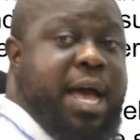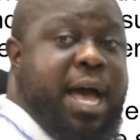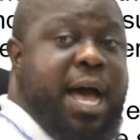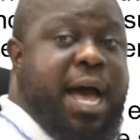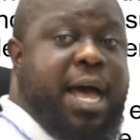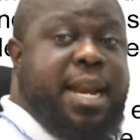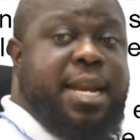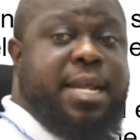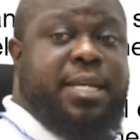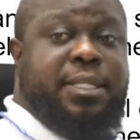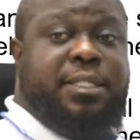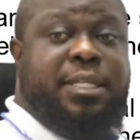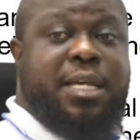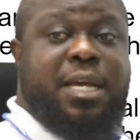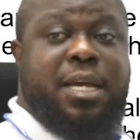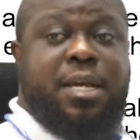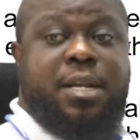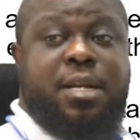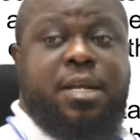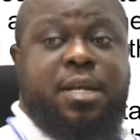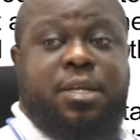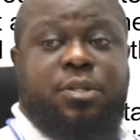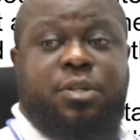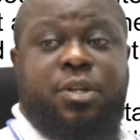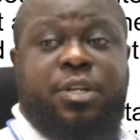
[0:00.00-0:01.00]
And they
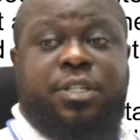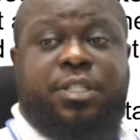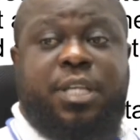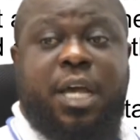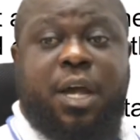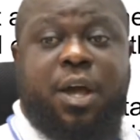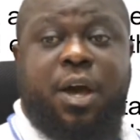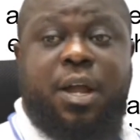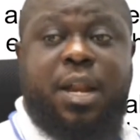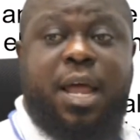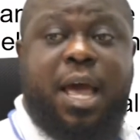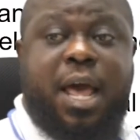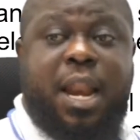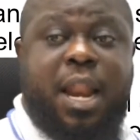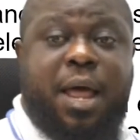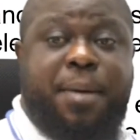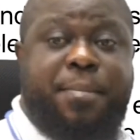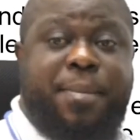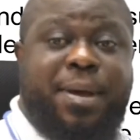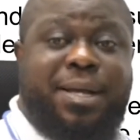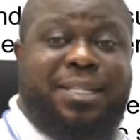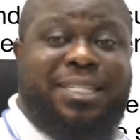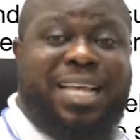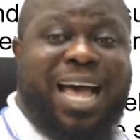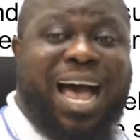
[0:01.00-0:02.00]
say to the second
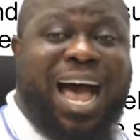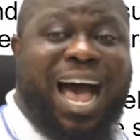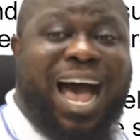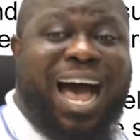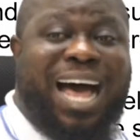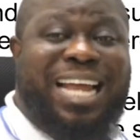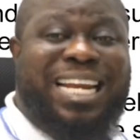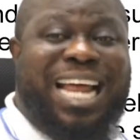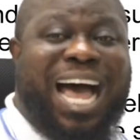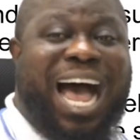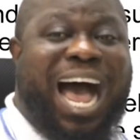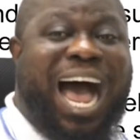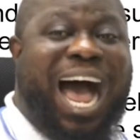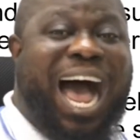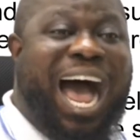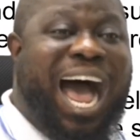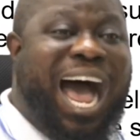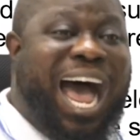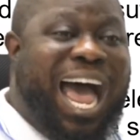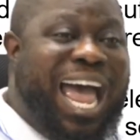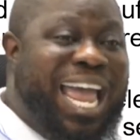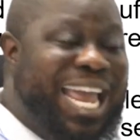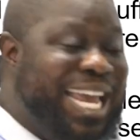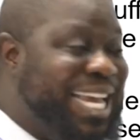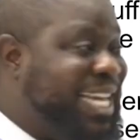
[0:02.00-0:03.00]
element, add
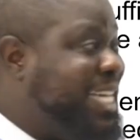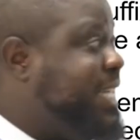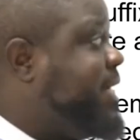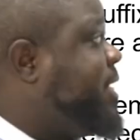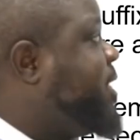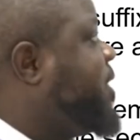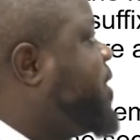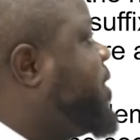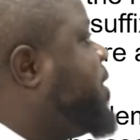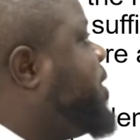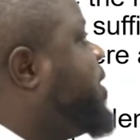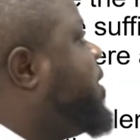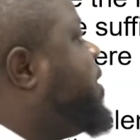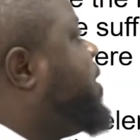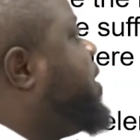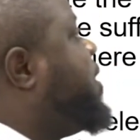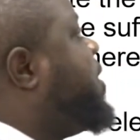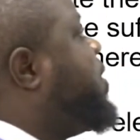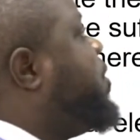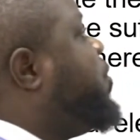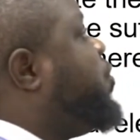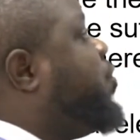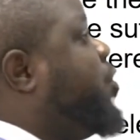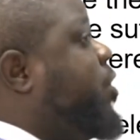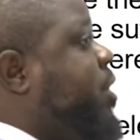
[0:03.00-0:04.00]
ide
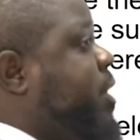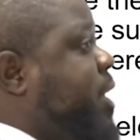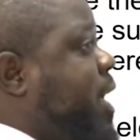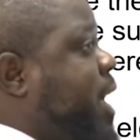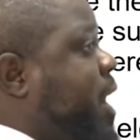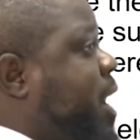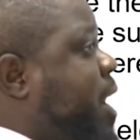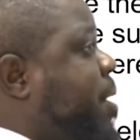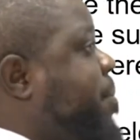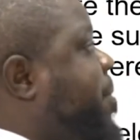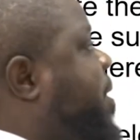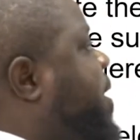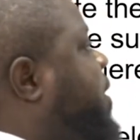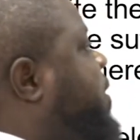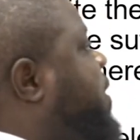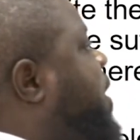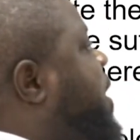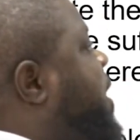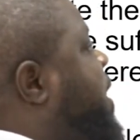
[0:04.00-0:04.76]
to the element.